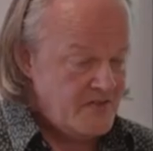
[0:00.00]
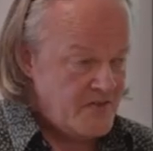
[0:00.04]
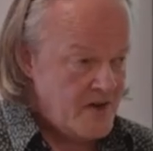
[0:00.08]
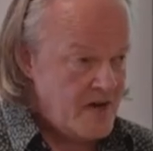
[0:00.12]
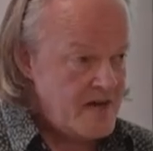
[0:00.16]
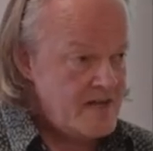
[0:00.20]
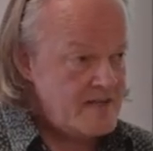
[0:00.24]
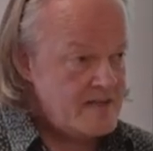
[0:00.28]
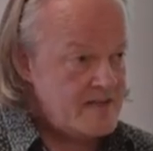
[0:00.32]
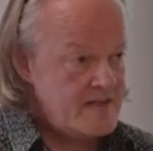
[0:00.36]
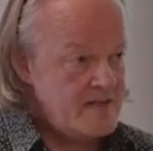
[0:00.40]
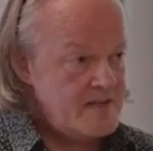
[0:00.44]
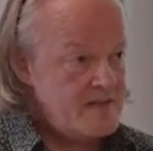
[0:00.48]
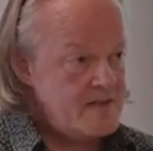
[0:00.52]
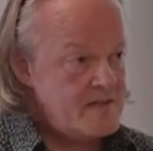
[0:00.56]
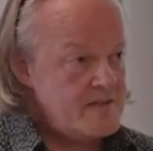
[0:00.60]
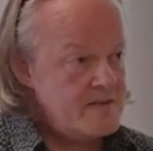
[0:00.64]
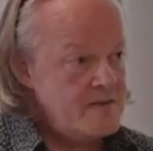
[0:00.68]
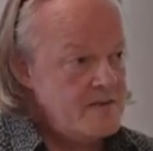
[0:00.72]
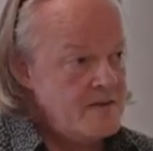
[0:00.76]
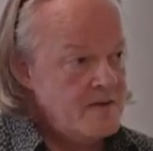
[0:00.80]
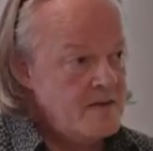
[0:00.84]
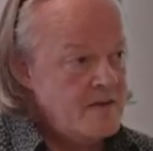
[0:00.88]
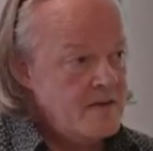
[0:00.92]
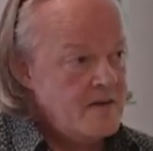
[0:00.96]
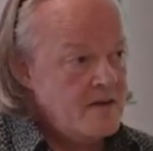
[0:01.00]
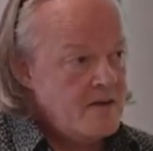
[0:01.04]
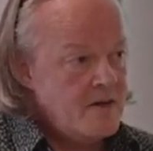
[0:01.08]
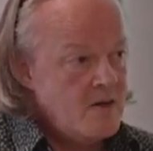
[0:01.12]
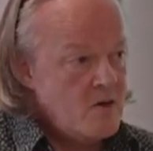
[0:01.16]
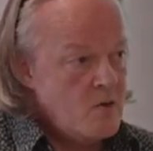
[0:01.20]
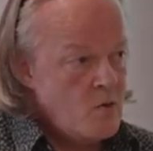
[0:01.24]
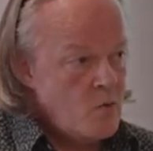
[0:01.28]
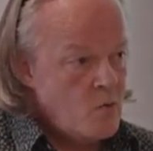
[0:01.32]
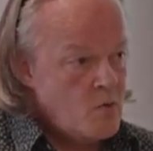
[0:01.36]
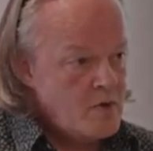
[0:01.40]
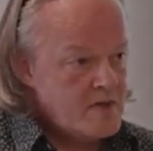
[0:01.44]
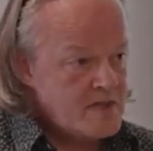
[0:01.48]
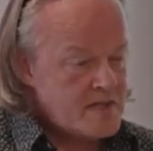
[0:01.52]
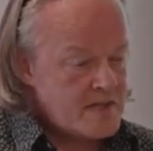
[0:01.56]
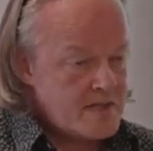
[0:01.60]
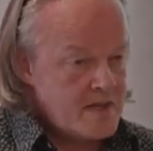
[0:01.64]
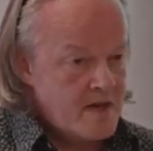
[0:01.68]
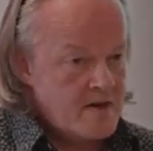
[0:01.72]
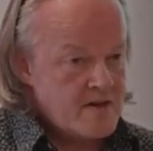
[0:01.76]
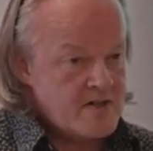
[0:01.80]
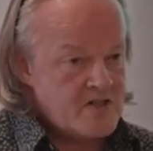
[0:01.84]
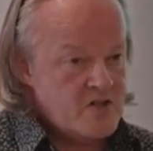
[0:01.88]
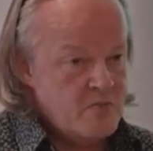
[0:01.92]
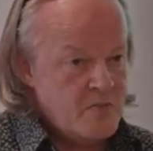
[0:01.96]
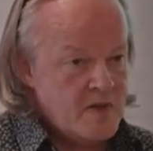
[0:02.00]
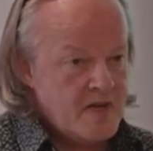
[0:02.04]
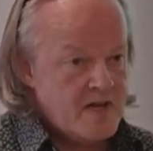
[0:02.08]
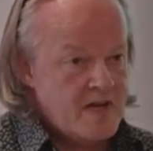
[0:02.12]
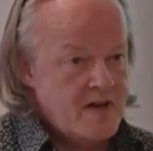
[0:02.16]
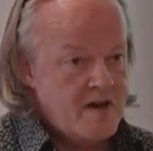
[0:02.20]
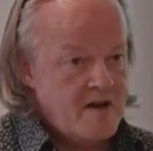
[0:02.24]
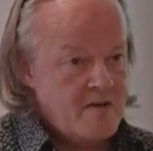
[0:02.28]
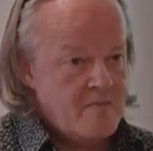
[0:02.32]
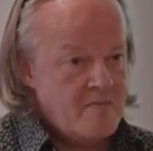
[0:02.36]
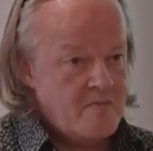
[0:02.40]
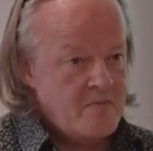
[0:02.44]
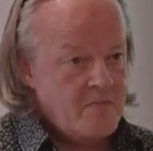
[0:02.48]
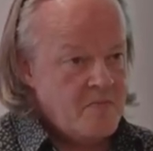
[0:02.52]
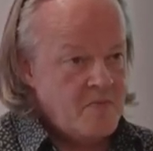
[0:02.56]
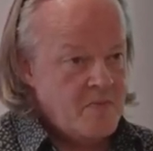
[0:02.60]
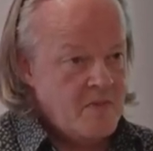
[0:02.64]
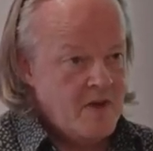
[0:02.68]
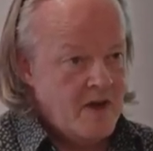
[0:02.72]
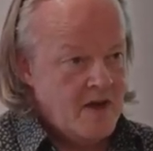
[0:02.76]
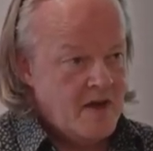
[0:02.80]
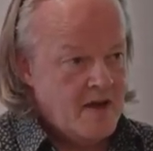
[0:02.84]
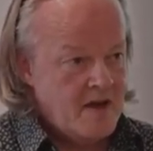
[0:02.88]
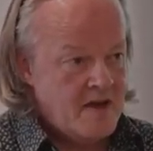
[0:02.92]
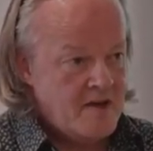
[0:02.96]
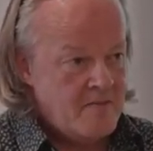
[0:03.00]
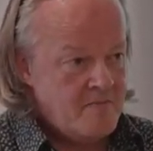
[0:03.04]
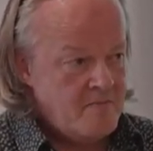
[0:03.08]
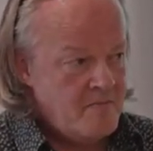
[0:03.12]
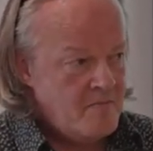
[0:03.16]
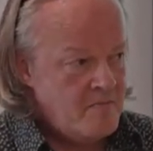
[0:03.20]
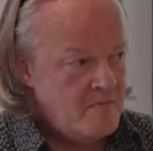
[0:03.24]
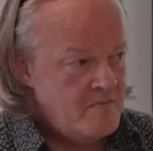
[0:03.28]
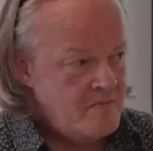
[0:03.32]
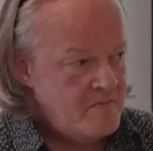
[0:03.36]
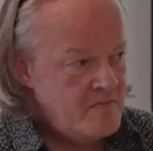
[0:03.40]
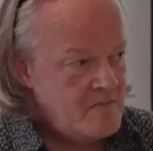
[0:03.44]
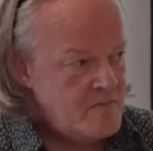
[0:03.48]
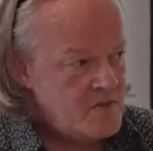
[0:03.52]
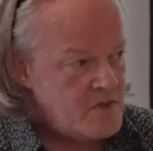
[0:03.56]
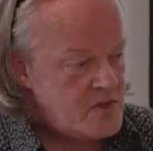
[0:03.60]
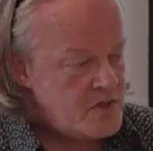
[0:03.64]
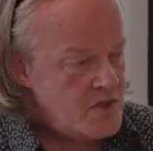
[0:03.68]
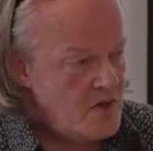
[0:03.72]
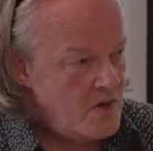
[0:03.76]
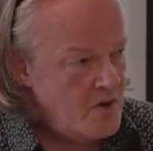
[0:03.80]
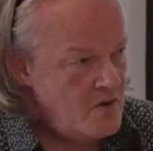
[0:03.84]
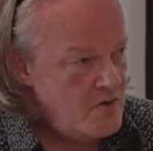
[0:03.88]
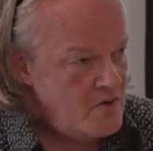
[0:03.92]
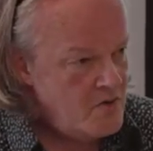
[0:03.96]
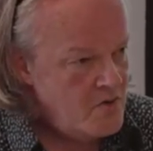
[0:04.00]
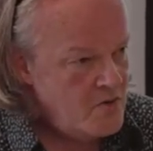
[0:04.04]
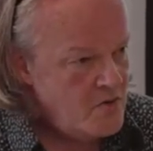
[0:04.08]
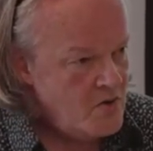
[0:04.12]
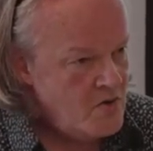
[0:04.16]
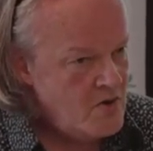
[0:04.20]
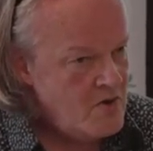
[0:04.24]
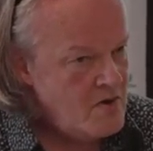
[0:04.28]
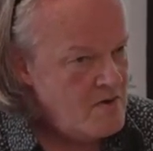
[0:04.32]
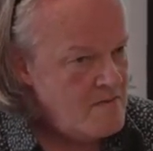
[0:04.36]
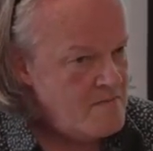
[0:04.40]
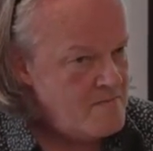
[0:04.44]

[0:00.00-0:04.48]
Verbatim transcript: devices will start to become um, so